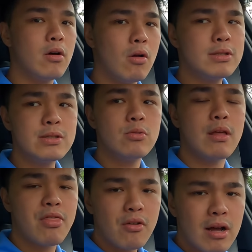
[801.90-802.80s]
also, the
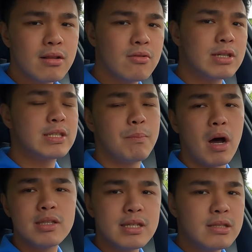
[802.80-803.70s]
throttle
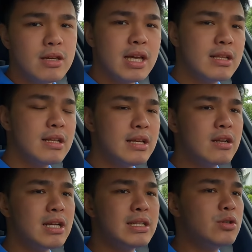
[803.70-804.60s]
response that you get in
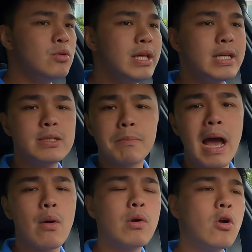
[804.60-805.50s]
here, it truly is
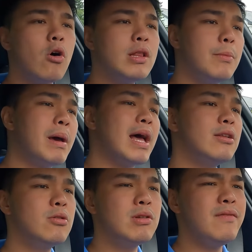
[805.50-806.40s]
power on demand.
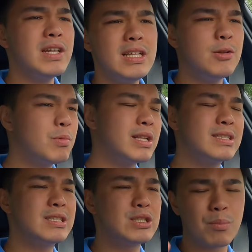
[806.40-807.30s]
You don't even need to put
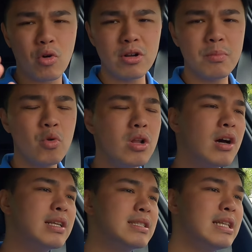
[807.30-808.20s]
this in sport mode,
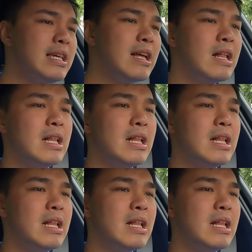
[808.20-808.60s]
honestly.